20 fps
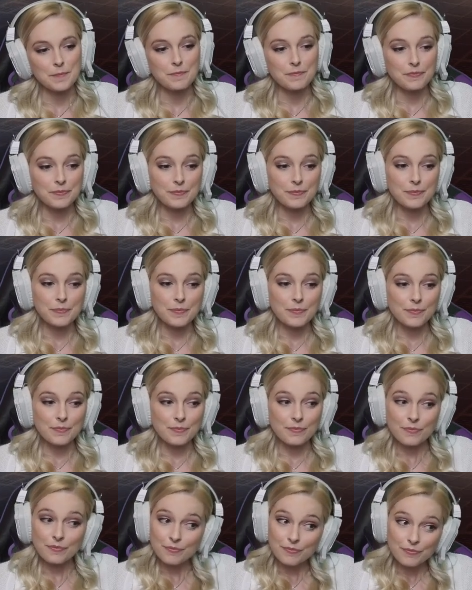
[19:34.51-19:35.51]

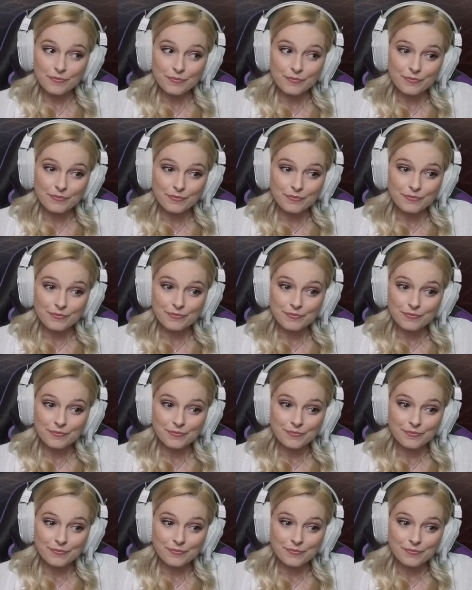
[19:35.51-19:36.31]
[no speech]